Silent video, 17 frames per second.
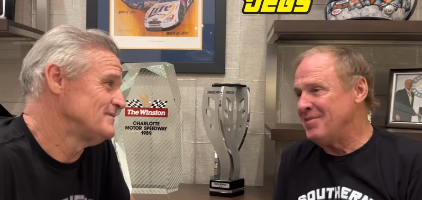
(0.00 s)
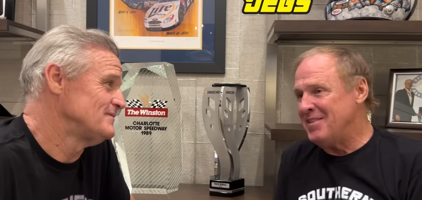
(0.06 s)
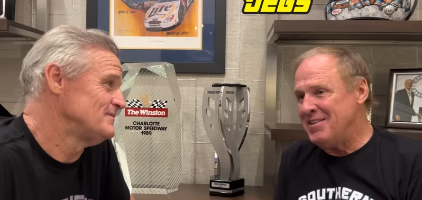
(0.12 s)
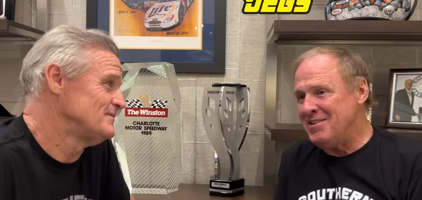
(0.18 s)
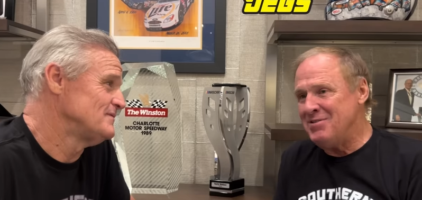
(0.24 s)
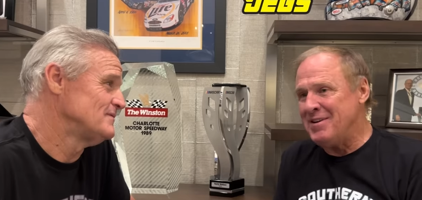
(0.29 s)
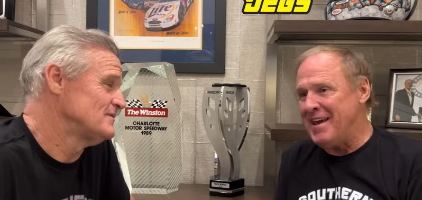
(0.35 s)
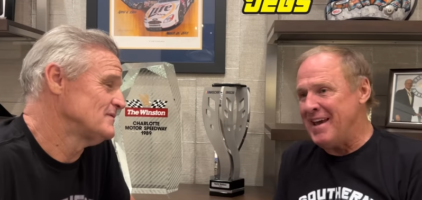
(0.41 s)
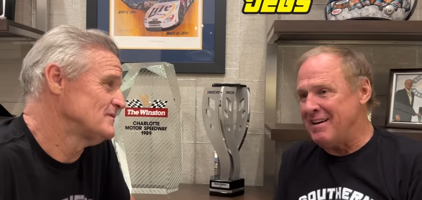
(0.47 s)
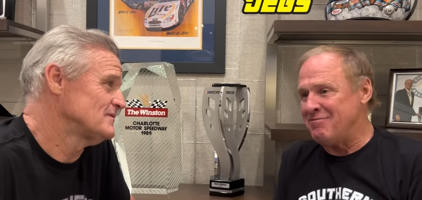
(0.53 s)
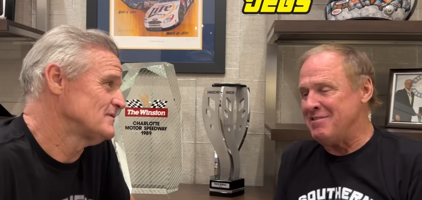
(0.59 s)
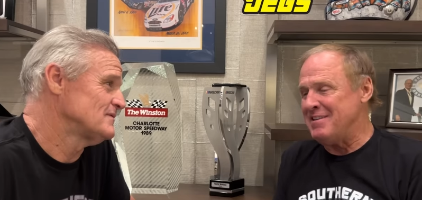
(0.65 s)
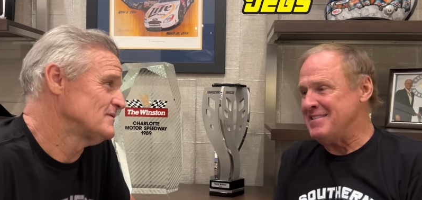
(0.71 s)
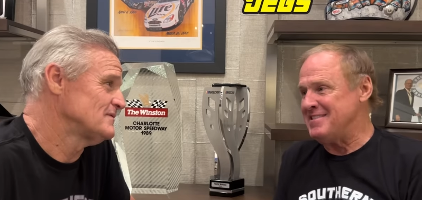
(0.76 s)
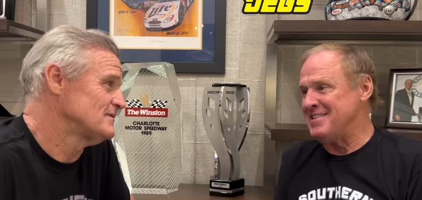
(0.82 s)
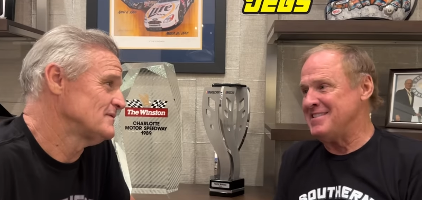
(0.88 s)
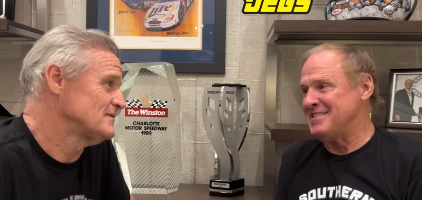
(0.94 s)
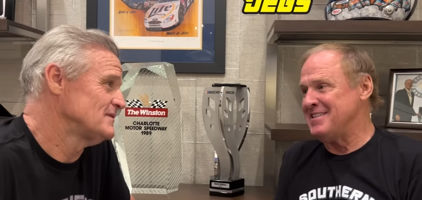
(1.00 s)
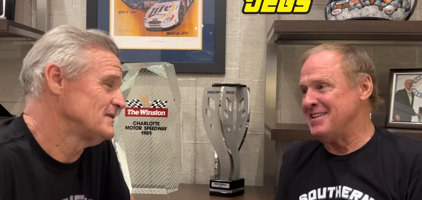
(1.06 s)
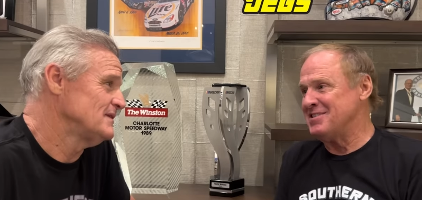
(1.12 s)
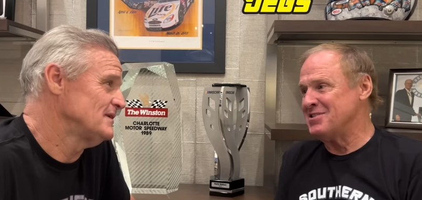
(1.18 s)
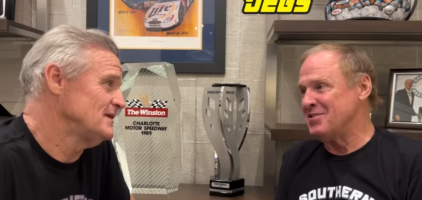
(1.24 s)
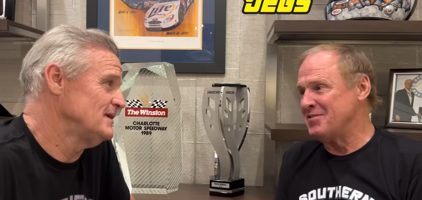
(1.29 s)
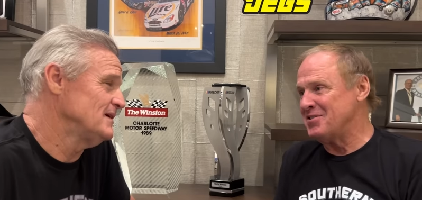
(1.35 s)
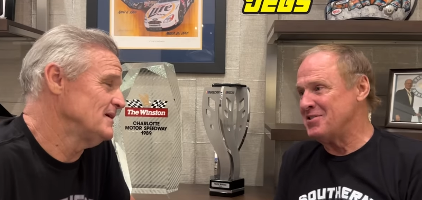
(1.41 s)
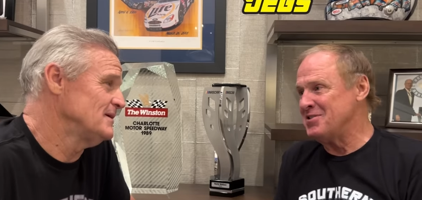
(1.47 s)
Speaker 1: you can't race these things
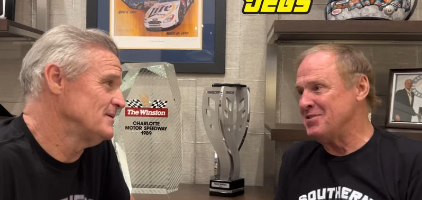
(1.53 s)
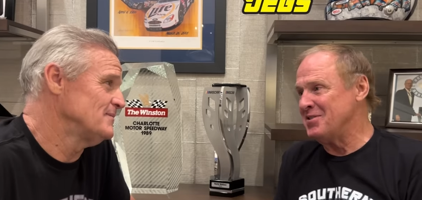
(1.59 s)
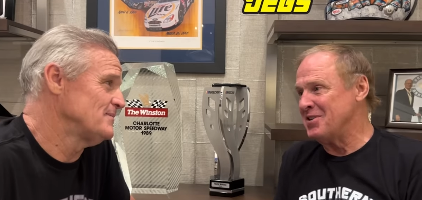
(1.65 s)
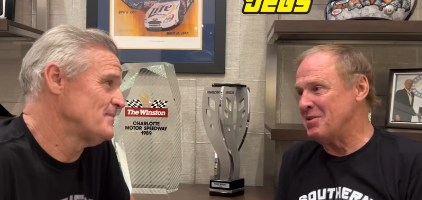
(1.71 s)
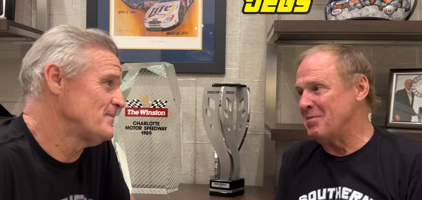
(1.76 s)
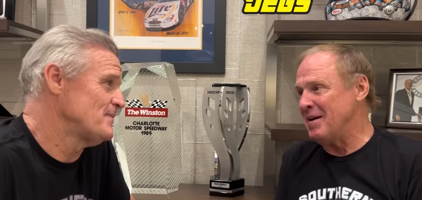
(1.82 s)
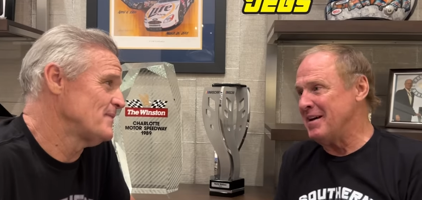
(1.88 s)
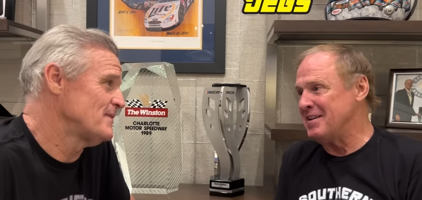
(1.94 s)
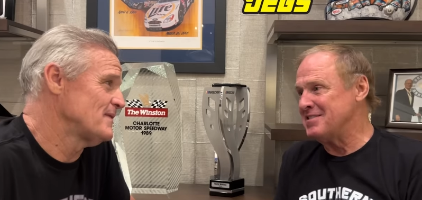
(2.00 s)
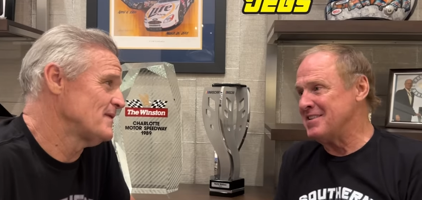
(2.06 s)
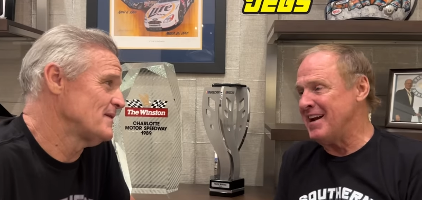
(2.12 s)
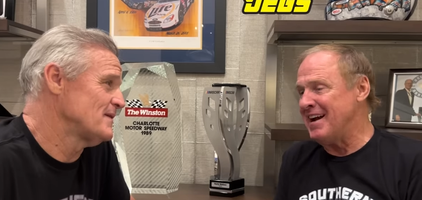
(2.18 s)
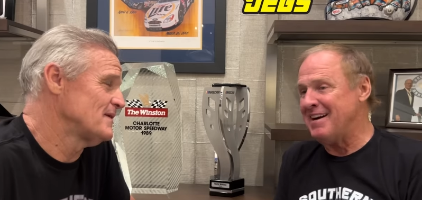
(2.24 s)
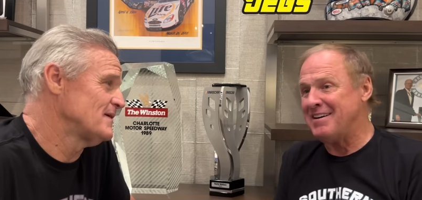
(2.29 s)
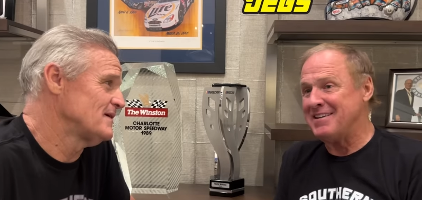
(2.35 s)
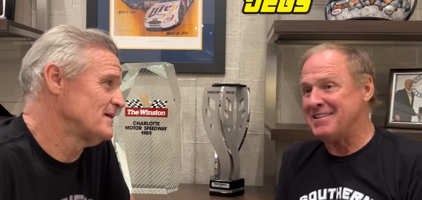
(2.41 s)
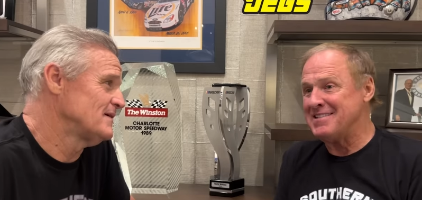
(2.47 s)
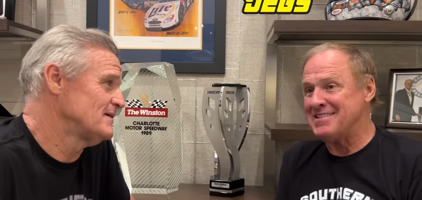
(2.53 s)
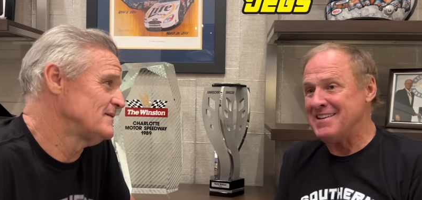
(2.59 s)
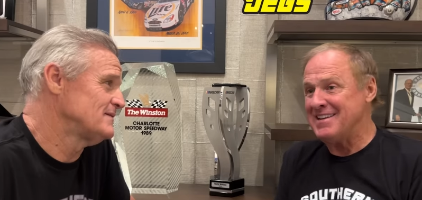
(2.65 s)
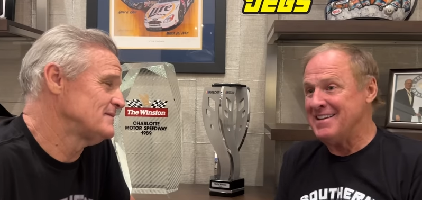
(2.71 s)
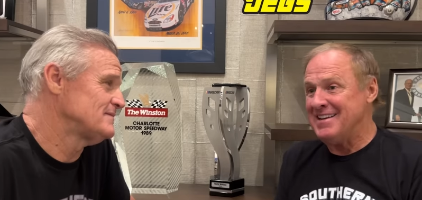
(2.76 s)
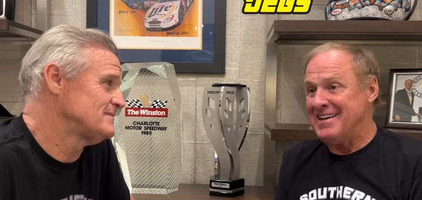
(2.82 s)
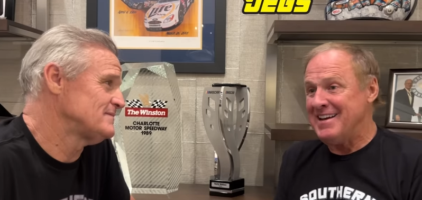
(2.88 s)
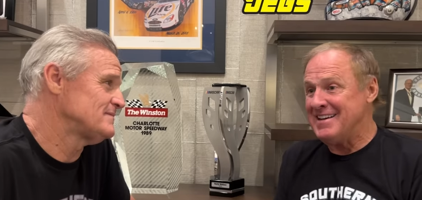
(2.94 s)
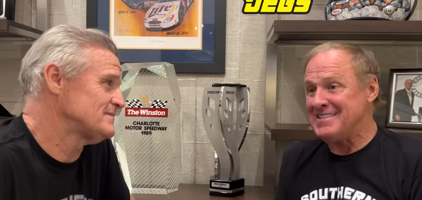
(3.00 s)
over 200 miles an hour because
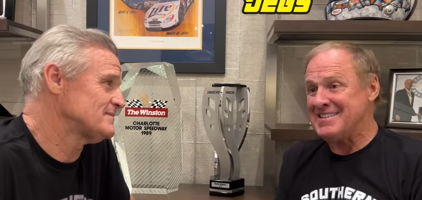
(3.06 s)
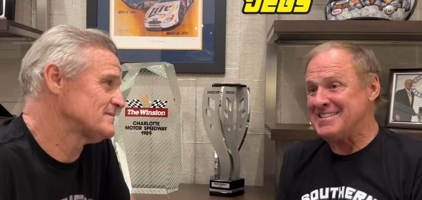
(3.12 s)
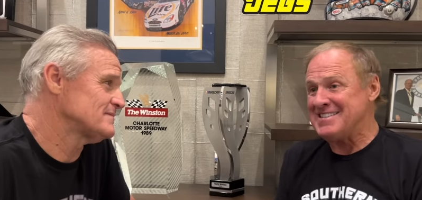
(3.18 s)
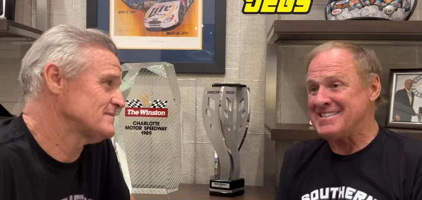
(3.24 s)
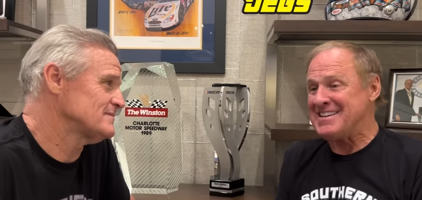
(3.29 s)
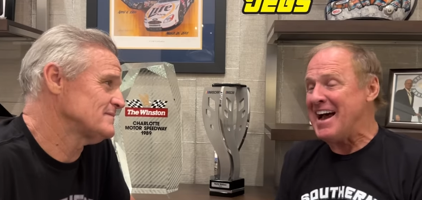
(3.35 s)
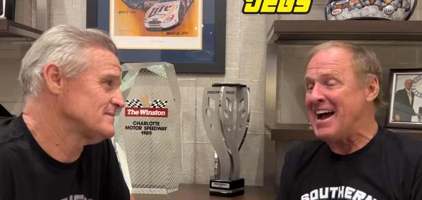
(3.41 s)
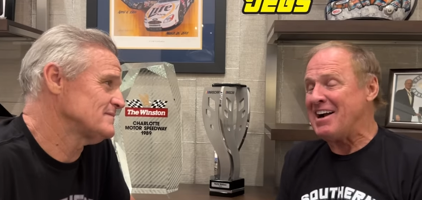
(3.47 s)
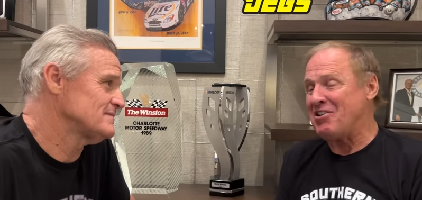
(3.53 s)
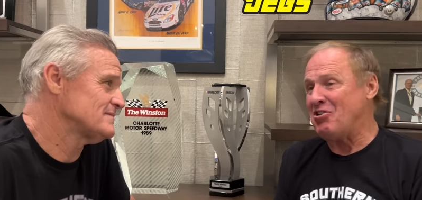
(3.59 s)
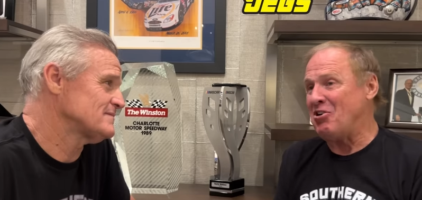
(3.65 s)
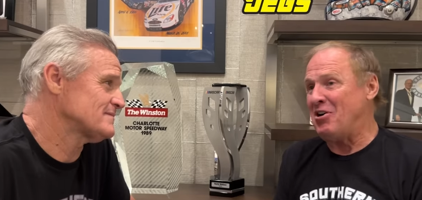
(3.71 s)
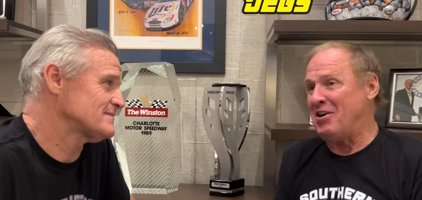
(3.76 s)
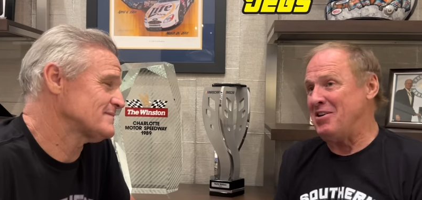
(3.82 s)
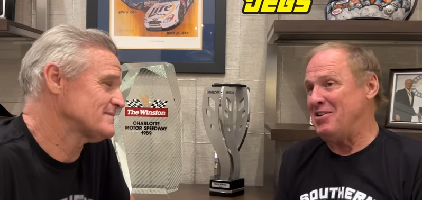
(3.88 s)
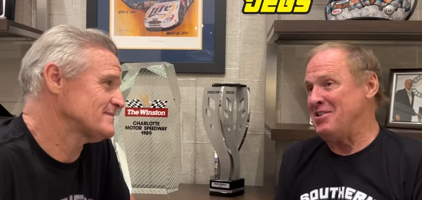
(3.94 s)
it's a stock car.